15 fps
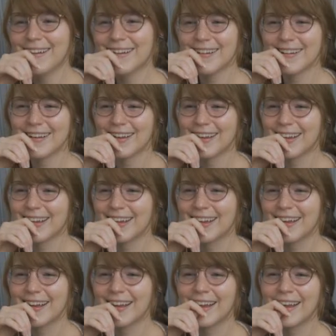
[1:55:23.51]
Do
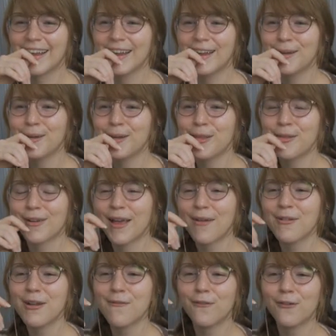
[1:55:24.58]
I have
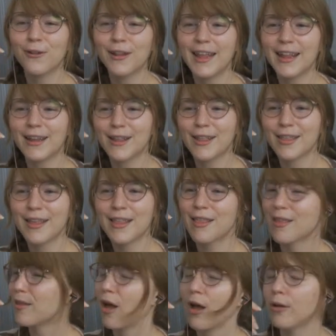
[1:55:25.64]
any fully English
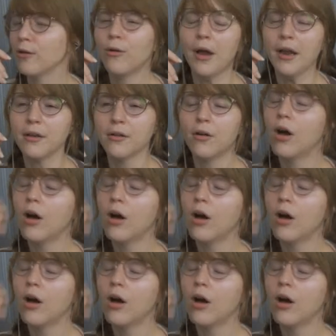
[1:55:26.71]
scenes? No, I don't.